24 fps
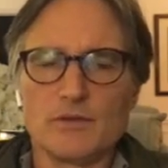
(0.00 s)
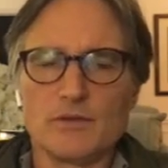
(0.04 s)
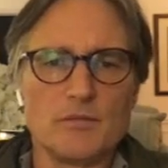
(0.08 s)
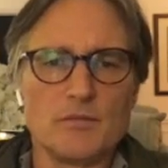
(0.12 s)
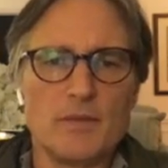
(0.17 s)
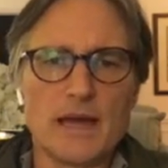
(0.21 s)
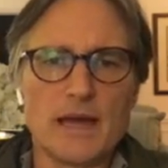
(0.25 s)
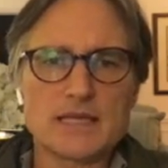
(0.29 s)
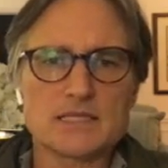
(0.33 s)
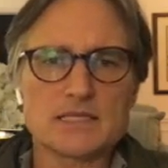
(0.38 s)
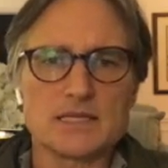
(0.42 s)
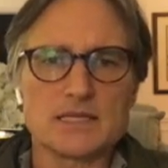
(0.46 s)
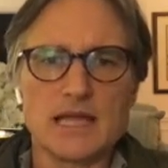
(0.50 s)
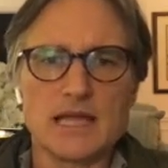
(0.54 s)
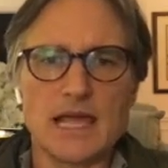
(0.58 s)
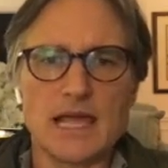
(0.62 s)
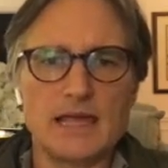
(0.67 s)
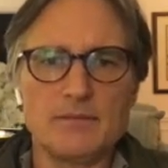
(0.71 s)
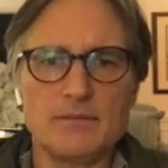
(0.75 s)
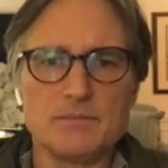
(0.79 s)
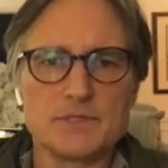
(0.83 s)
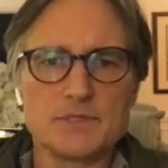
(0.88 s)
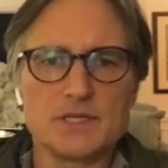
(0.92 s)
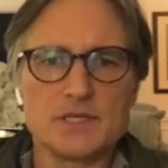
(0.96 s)
the best
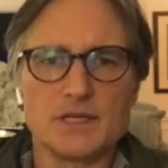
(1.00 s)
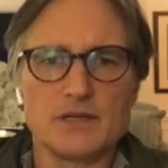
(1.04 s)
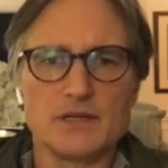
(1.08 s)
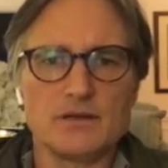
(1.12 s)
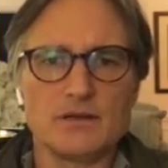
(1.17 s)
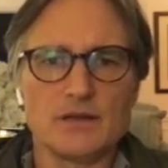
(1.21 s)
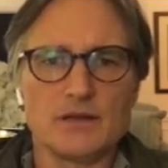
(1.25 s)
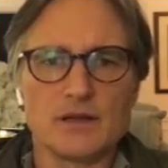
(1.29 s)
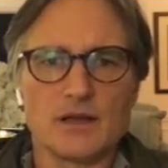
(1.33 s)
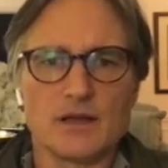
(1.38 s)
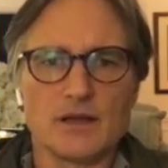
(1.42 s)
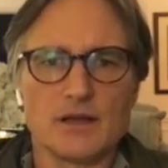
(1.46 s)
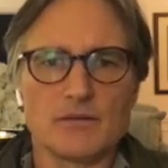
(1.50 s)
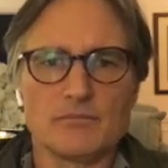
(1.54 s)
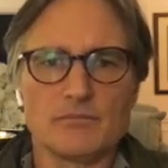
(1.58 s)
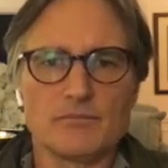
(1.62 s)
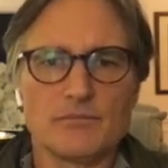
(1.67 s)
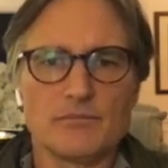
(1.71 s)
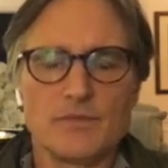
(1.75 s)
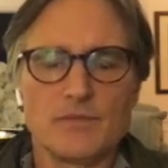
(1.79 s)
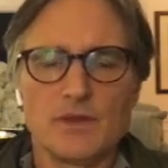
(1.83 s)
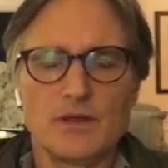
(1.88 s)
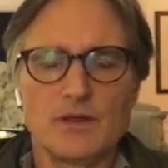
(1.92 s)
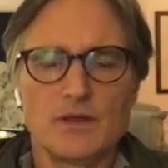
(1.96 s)
names in
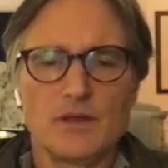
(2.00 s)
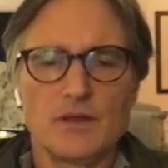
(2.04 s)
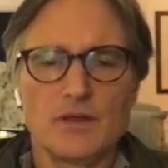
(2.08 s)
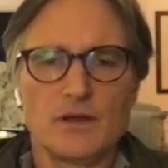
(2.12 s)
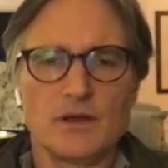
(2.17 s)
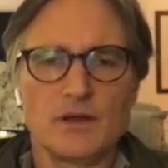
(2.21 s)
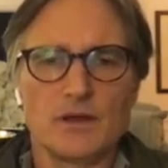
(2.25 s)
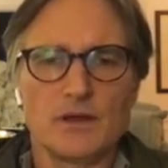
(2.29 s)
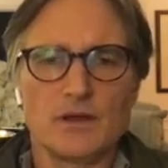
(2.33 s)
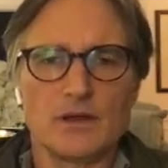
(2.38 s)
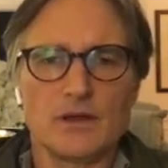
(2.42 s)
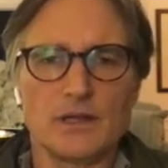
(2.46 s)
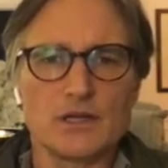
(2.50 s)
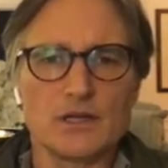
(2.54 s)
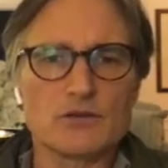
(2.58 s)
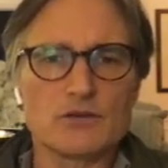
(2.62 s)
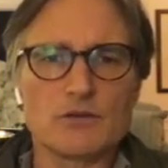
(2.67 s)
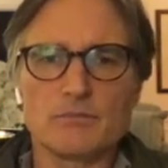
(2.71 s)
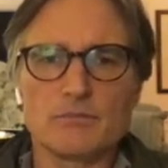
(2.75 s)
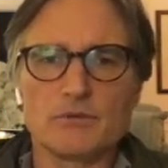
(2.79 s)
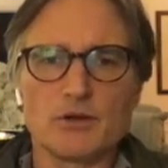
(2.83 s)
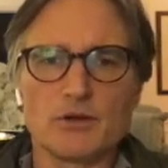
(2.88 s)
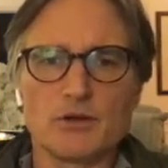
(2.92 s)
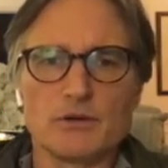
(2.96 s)
um, uh, in
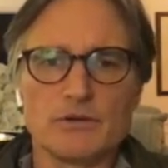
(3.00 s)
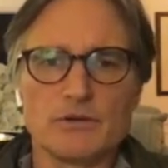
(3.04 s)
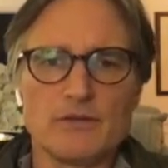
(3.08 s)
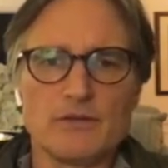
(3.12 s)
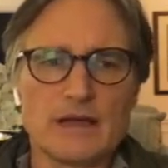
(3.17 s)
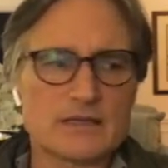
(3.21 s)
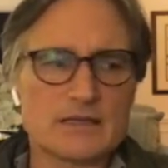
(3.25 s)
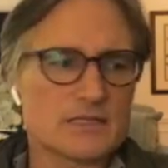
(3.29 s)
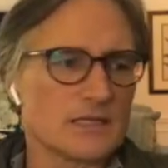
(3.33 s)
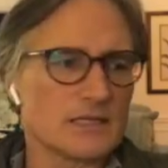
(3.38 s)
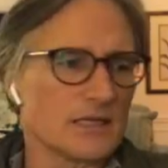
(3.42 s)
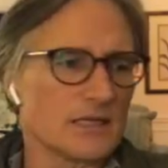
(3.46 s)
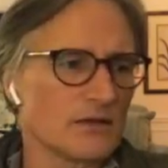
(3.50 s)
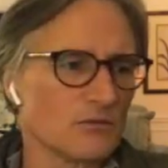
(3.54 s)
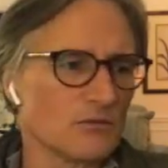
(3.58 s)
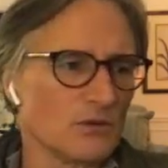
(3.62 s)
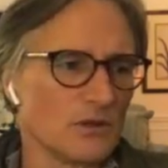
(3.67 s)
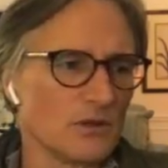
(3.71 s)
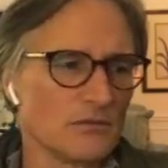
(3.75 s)
crypto investing.